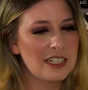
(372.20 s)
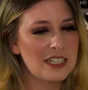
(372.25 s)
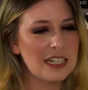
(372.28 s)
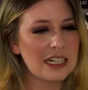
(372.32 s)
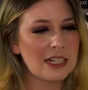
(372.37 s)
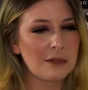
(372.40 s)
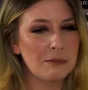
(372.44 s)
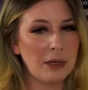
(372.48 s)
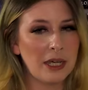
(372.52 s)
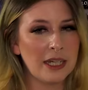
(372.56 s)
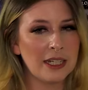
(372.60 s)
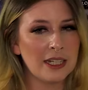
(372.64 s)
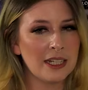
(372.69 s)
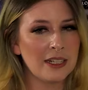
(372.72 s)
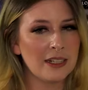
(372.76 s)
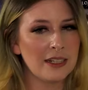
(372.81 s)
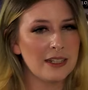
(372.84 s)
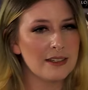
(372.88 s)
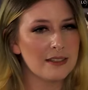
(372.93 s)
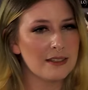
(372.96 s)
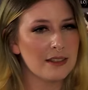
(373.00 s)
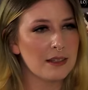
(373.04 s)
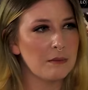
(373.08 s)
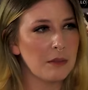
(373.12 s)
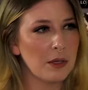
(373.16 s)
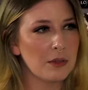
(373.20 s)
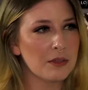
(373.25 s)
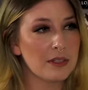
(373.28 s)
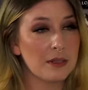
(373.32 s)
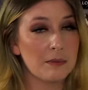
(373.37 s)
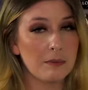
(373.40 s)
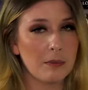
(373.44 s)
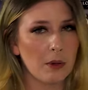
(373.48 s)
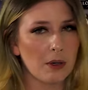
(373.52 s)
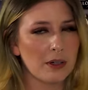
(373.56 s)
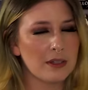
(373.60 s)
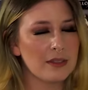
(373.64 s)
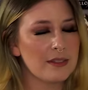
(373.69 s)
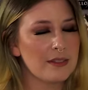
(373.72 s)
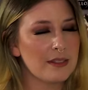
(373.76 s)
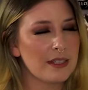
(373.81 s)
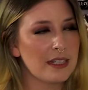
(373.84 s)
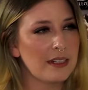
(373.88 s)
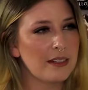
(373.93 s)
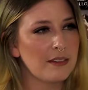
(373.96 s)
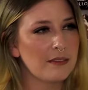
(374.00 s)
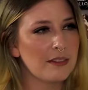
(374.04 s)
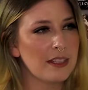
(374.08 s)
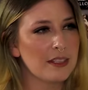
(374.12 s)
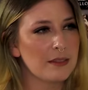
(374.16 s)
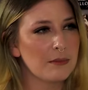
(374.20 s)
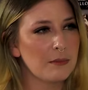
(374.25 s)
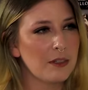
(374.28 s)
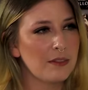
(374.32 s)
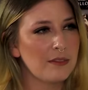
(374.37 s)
The dick biting is the most important scene of this